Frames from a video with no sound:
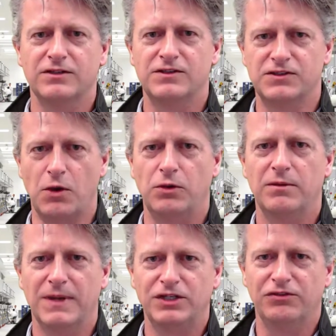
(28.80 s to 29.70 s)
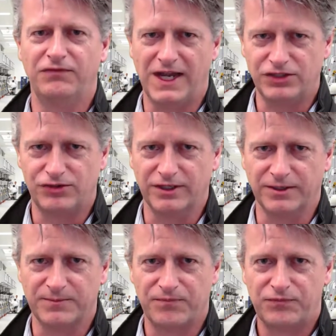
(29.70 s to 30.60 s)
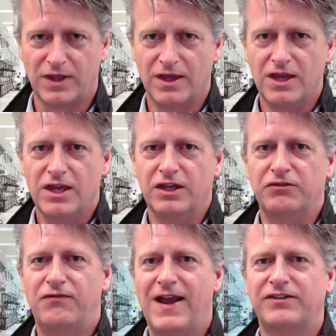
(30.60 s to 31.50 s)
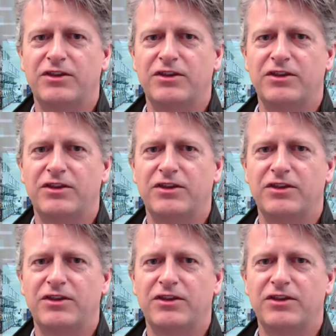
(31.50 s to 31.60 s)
solar manufacturing. In fact,